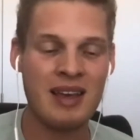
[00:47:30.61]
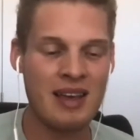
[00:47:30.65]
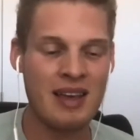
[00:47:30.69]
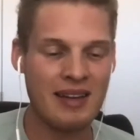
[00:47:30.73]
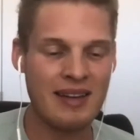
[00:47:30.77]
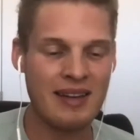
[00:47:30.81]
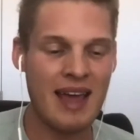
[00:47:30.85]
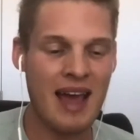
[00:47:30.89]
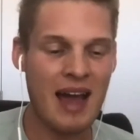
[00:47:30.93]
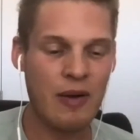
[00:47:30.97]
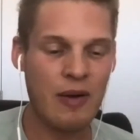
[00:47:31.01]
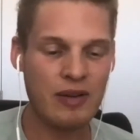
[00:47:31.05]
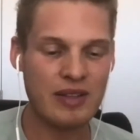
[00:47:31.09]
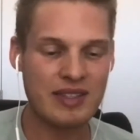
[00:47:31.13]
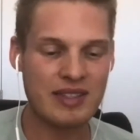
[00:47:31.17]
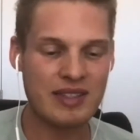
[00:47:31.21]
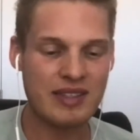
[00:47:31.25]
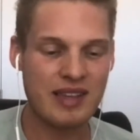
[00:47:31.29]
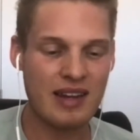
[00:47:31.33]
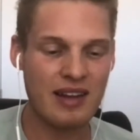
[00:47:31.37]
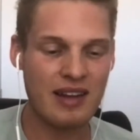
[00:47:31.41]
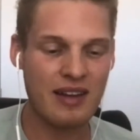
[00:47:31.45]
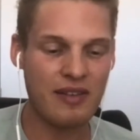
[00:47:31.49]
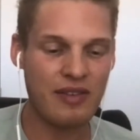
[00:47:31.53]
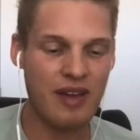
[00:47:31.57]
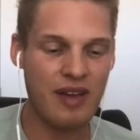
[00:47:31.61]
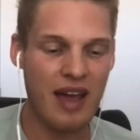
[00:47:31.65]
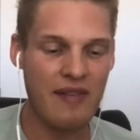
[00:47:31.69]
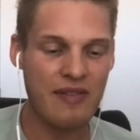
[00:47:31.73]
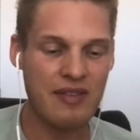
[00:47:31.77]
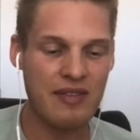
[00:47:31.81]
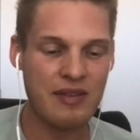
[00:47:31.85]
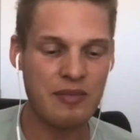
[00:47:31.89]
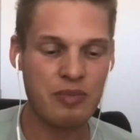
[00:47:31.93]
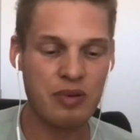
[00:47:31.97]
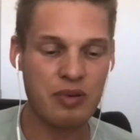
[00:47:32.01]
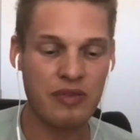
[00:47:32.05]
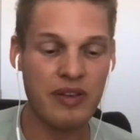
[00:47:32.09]
Now, instead of
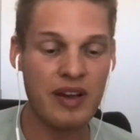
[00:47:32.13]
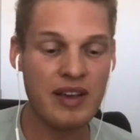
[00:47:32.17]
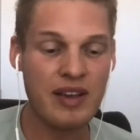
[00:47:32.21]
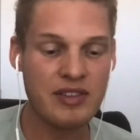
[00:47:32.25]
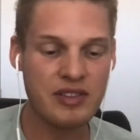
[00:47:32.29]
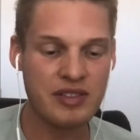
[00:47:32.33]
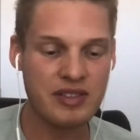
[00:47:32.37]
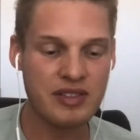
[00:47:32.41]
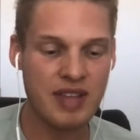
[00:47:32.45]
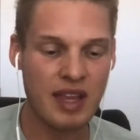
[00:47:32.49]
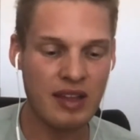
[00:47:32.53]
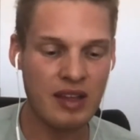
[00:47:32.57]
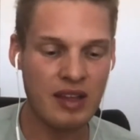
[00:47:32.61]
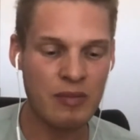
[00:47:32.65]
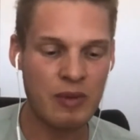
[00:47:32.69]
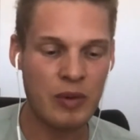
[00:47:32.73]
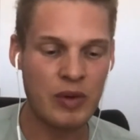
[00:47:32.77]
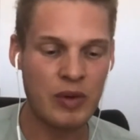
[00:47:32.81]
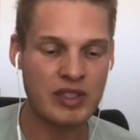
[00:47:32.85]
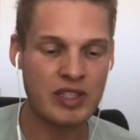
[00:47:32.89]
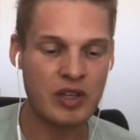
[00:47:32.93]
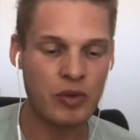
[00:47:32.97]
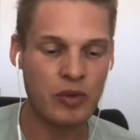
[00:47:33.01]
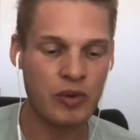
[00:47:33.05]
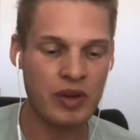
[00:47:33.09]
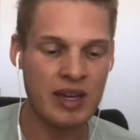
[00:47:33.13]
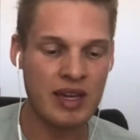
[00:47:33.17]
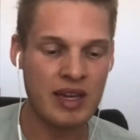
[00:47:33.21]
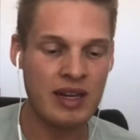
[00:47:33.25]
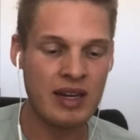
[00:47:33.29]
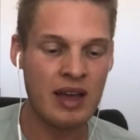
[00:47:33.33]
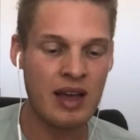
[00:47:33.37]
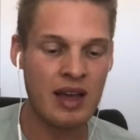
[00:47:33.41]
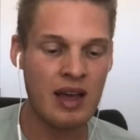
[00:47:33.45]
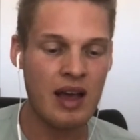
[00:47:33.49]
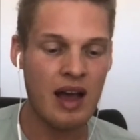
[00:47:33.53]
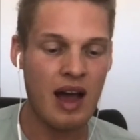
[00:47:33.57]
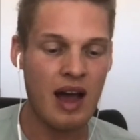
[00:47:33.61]
having professors telling me what to read,
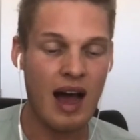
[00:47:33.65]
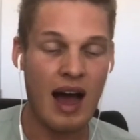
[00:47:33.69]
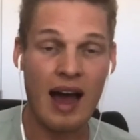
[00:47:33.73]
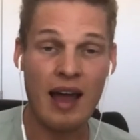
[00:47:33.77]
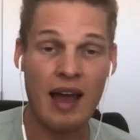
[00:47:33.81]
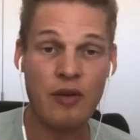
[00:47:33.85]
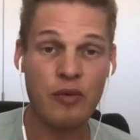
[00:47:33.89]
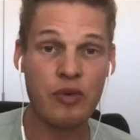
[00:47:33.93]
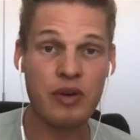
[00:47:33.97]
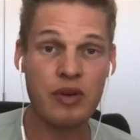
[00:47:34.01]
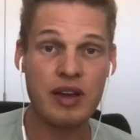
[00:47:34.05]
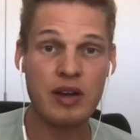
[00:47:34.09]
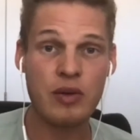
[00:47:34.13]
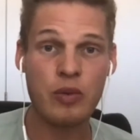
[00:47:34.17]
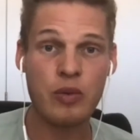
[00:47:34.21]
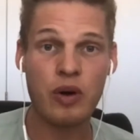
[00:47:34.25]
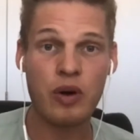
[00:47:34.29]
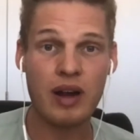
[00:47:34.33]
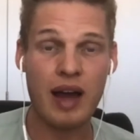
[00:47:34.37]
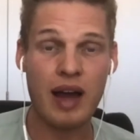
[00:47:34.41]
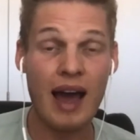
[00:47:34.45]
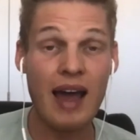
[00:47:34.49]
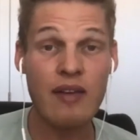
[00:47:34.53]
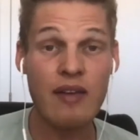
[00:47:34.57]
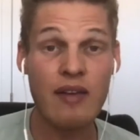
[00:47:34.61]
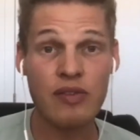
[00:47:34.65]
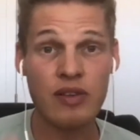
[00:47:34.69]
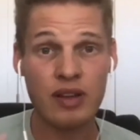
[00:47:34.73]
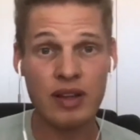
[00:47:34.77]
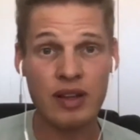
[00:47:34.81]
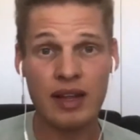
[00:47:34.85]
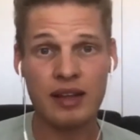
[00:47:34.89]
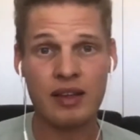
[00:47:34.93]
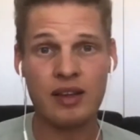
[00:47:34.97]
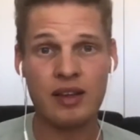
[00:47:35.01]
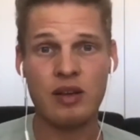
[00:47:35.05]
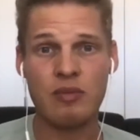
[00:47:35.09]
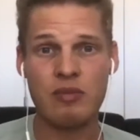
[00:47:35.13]
I read what I feel
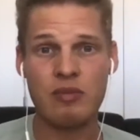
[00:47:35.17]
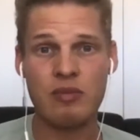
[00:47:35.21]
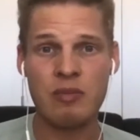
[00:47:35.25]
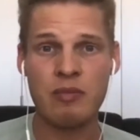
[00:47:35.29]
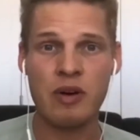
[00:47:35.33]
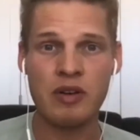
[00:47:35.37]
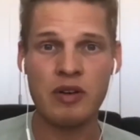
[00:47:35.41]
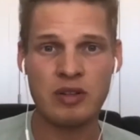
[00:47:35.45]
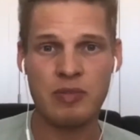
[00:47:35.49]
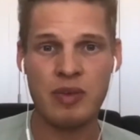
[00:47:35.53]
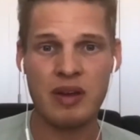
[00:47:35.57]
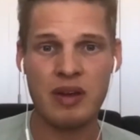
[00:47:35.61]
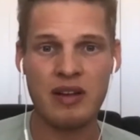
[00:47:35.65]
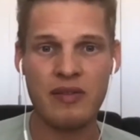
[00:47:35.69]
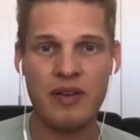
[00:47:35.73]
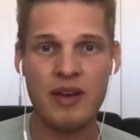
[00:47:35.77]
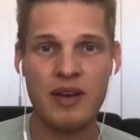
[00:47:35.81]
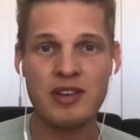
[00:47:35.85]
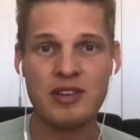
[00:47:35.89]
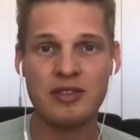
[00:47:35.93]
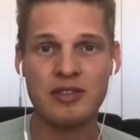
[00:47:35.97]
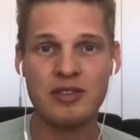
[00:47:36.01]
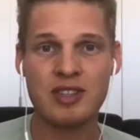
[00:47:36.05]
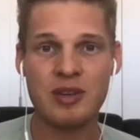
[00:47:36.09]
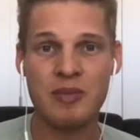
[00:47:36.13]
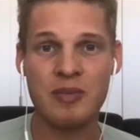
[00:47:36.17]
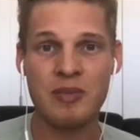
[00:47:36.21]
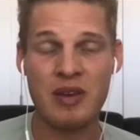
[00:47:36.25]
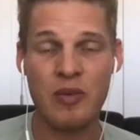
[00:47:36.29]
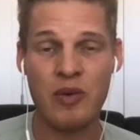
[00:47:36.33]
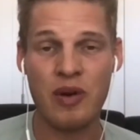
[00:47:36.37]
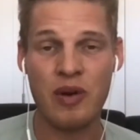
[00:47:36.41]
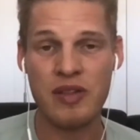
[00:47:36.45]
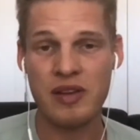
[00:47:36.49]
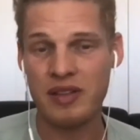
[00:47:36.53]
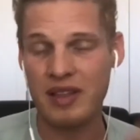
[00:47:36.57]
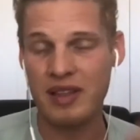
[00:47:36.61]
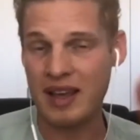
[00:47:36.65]
like could be most beneficial to me,
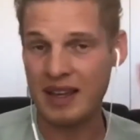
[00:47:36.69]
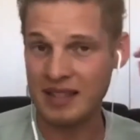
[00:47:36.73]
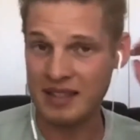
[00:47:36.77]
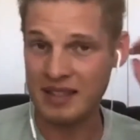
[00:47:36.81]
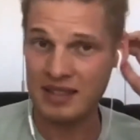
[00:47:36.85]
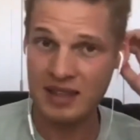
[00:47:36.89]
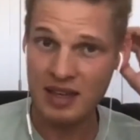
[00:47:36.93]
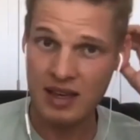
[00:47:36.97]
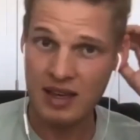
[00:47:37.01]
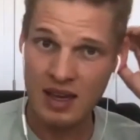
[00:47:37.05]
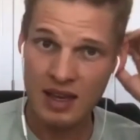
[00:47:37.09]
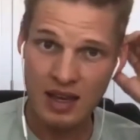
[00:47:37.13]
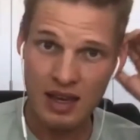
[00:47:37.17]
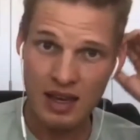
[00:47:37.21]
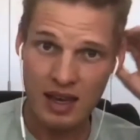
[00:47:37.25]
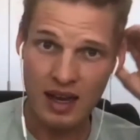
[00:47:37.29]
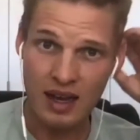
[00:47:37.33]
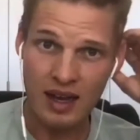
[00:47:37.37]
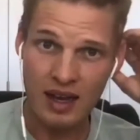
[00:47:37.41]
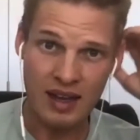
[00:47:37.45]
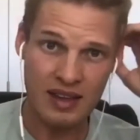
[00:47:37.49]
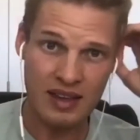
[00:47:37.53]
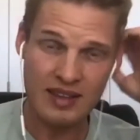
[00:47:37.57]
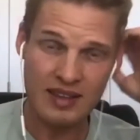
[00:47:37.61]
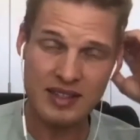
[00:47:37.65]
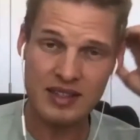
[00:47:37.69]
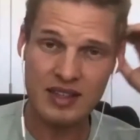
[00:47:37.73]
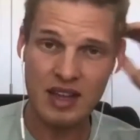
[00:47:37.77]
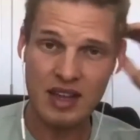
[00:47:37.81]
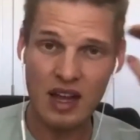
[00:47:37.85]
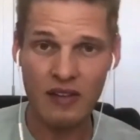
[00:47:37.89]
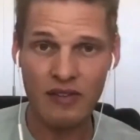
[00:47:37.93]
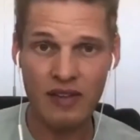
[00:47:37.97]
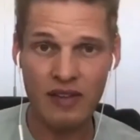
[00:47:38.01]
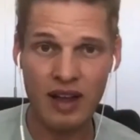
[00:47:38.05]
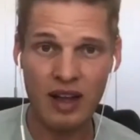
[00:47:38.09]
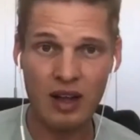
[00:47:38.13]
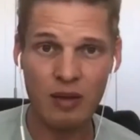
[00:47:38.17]
whether that's
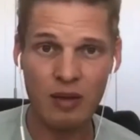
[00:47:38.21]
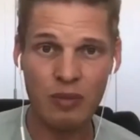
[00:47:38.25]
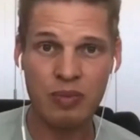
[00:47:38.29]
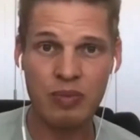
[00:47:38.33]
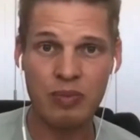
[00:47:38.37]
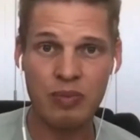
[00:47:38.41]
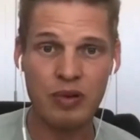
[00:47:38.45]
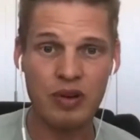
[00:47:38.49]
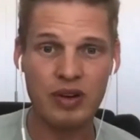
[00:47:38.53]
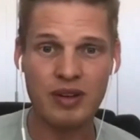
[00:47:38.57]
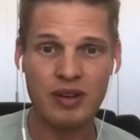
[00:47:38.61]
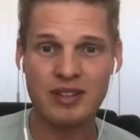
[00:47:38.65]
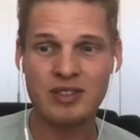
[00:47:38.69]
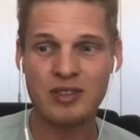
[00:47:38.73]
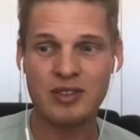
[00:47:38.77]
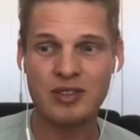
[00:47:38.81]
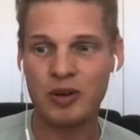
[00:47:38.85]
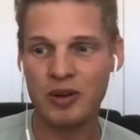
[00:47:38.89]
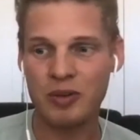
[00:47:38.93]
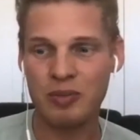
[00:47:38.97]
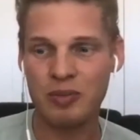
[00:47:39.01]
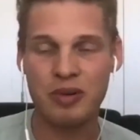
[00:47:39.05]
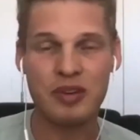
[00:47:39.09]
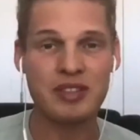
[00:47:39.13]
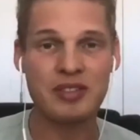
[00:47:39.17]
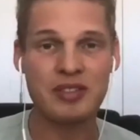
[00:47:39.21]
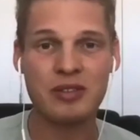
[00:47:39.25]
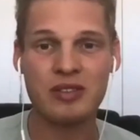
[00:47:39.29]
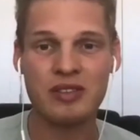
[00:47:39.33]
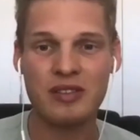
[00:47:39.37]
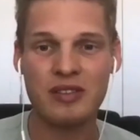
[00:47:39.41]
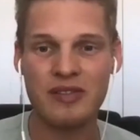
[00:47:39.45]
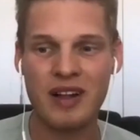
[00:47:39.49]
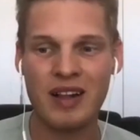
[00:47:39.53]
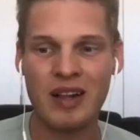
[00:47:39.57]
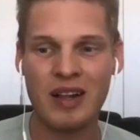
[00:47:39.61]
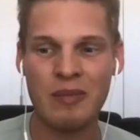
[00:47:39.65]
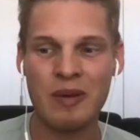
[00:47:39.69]
self-help books or personal
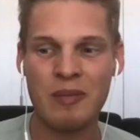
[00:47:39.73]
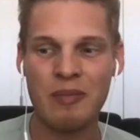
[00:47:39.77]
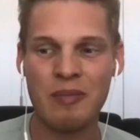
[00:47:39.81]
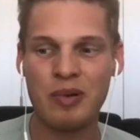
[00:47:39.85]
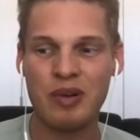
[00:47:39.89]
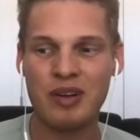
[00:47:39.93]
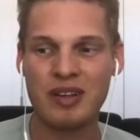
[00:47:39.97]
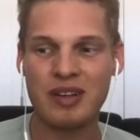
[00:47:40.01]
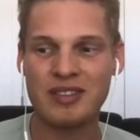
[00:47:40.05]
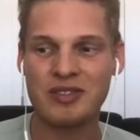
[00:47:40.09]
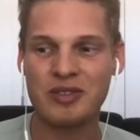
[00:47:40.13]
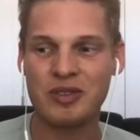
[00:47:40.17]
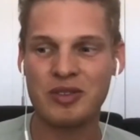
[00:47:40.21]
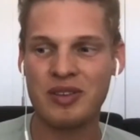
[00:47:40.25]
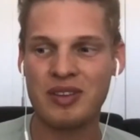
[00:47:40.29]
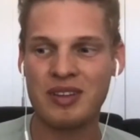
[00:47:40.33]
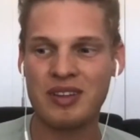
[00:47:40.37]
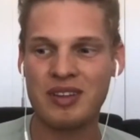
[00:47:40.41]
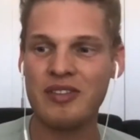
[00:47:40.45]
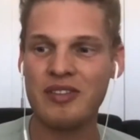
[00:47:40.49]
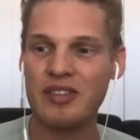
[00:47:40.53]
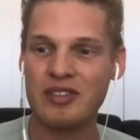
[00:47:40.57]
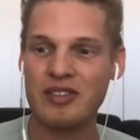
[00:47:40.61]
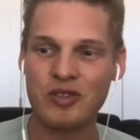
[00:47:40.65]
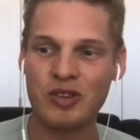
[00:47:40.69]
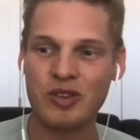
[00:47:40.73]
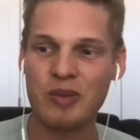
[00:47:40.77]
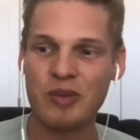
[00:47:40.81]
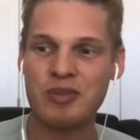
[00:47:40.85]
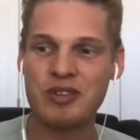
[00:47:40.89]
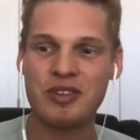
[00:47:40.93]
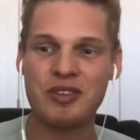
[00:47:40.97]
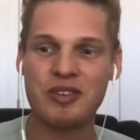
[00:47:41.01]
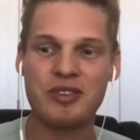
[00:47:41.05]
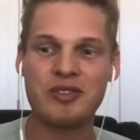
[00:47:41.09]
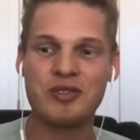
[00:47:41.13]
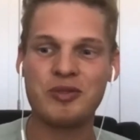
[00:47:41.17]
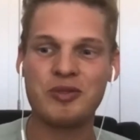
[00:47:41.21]
development books or the
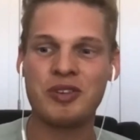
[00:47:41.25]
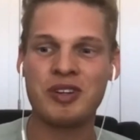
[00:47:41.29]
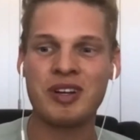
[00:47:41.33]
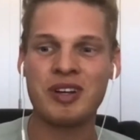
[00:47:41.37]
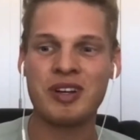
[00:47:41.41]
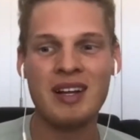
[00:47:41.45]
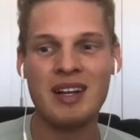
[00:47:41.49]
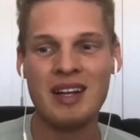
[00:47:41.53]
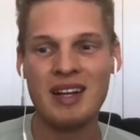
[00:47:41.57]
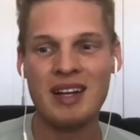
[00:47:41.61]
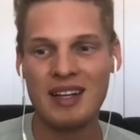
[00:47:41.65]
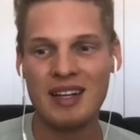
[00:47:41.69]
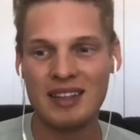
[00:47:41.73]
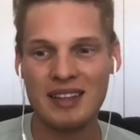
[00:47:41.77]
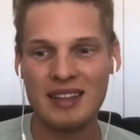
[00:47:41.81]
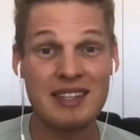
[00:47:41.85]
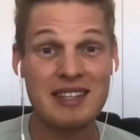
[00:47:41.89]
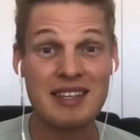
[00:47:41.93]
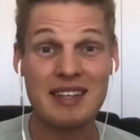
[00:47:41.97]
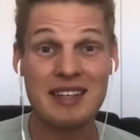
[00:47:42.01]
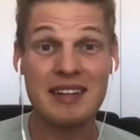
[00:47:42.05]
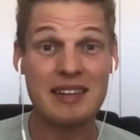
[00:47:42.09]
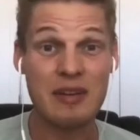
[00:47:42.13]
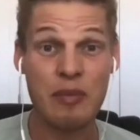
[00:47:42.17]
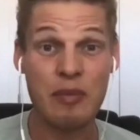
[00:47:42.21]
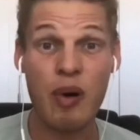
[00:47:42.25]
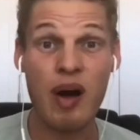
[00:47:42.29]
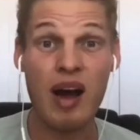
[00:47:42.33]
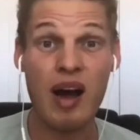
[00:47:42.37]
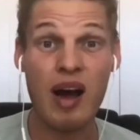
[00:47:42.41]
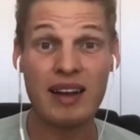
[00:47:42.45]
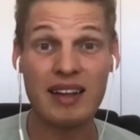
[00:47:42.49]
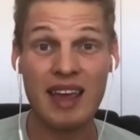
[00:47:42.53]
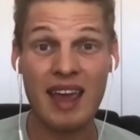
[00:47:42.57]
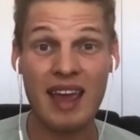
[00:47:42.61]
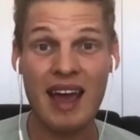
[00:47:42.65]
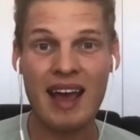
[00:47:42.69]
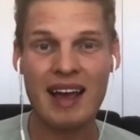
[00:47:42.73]
scriptures or listening to
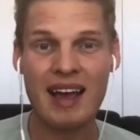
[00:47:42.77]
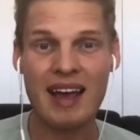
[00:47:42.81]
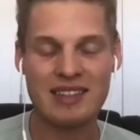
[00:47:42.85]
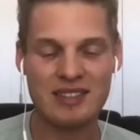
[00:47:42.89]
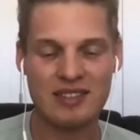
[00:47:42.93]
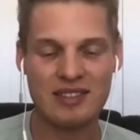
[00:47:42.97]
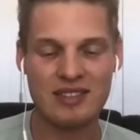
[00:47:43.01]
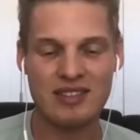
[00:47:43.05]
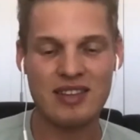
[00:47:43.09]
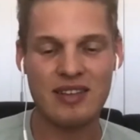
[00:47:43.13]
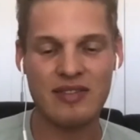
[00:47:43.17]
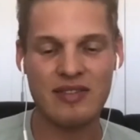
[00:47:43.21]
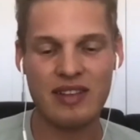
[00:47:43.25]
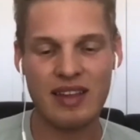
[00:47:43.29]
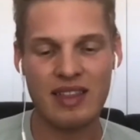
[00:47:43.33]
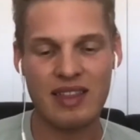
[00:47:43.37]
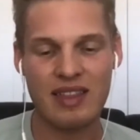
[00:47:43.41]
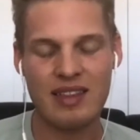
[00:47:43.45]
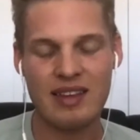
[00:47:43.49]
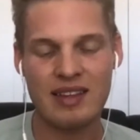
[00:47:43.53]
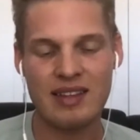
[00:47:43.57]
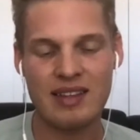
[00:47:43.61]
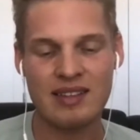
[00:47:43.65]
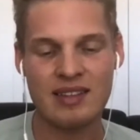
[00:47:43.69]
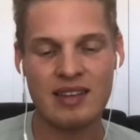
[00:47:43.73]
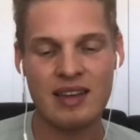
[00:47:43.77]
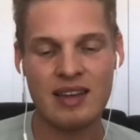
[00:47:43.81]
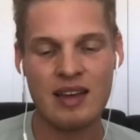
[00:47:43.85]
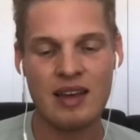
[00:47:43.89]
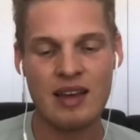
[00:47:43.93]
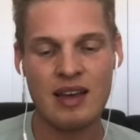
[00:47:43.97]
podcasts and stuff like this.